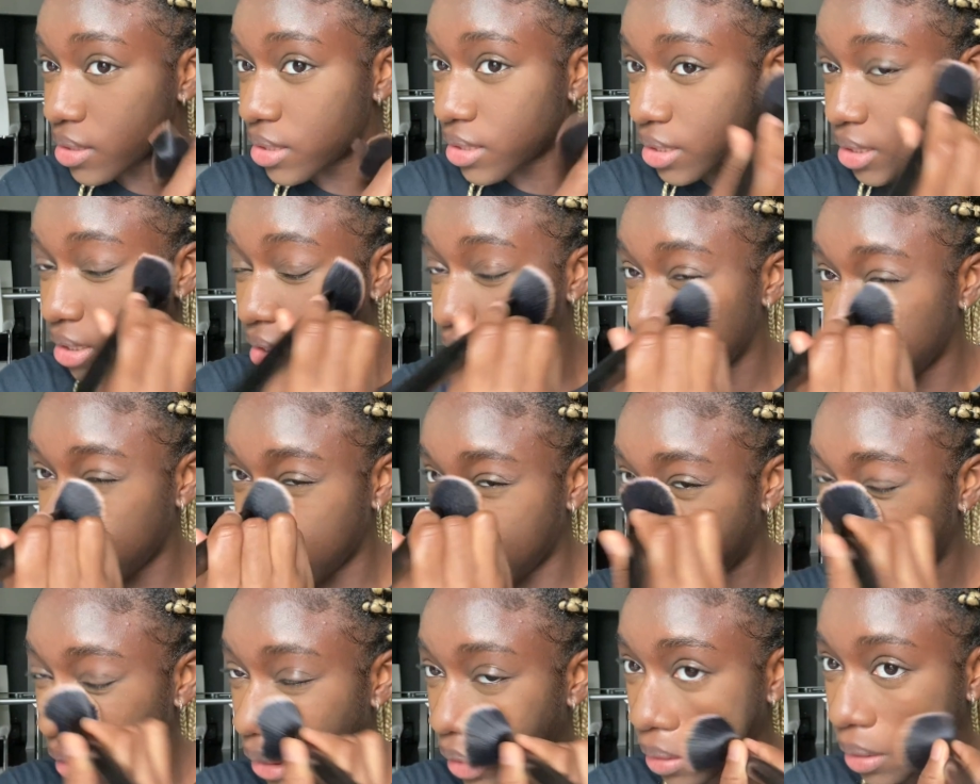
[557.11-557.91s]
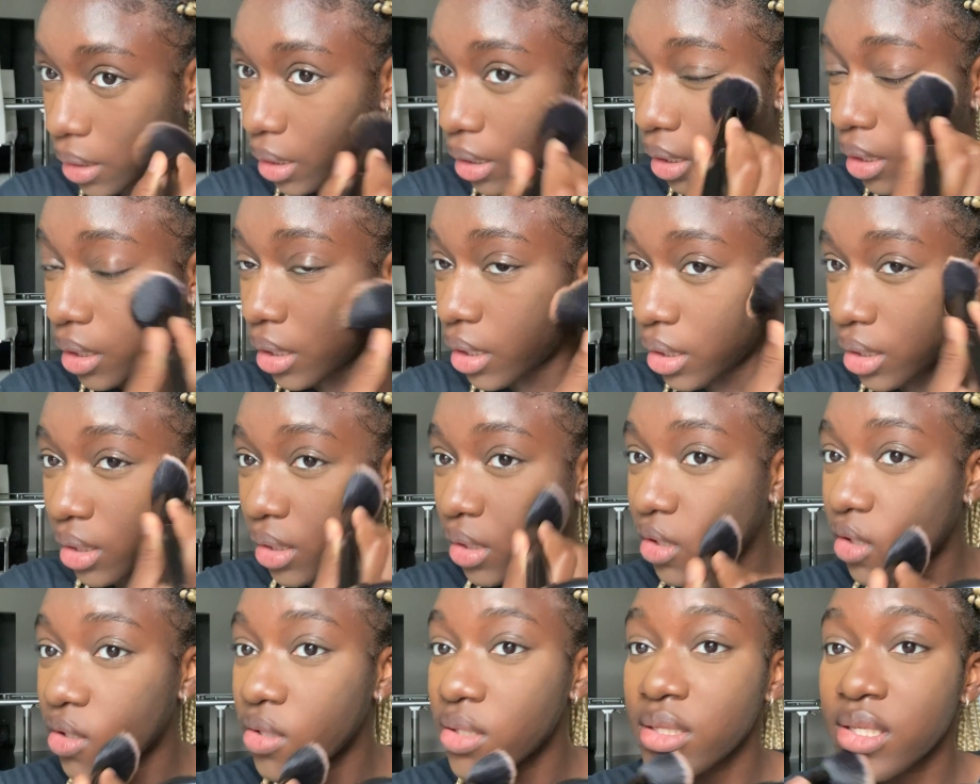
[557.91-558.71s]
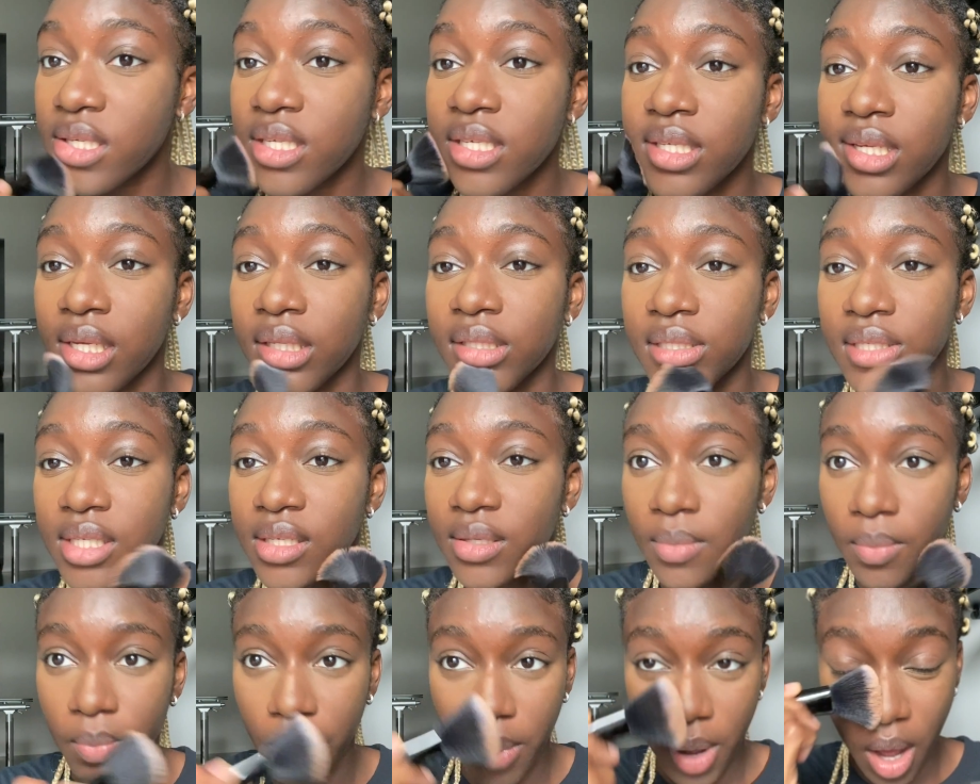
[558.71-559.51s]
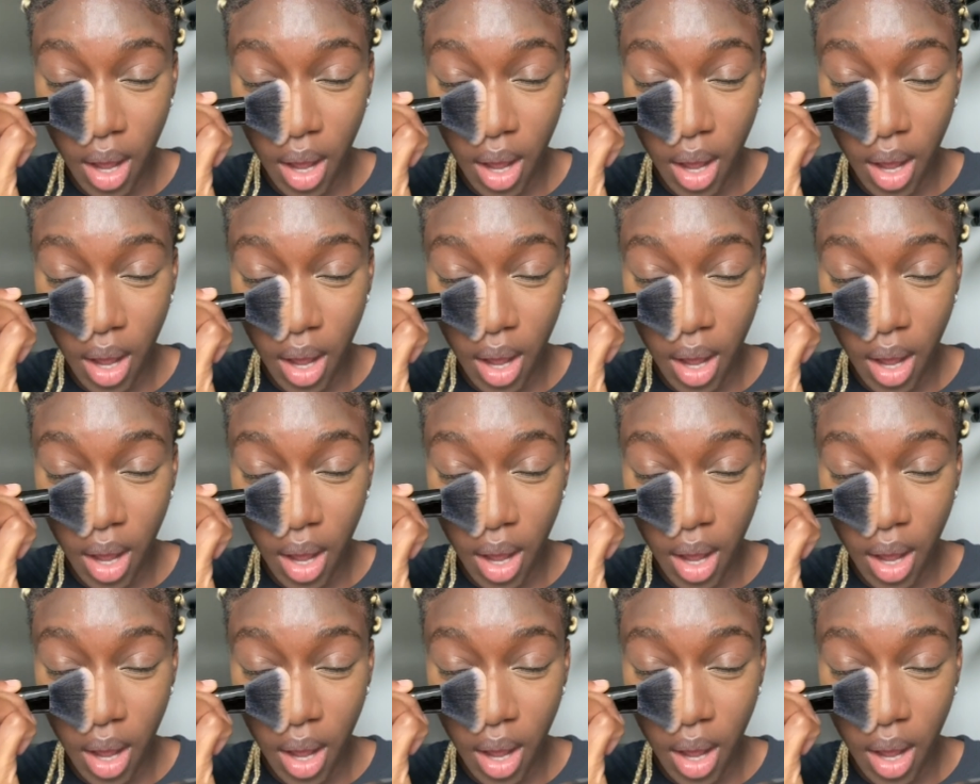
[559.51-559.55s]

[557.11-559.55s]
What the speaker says: the setting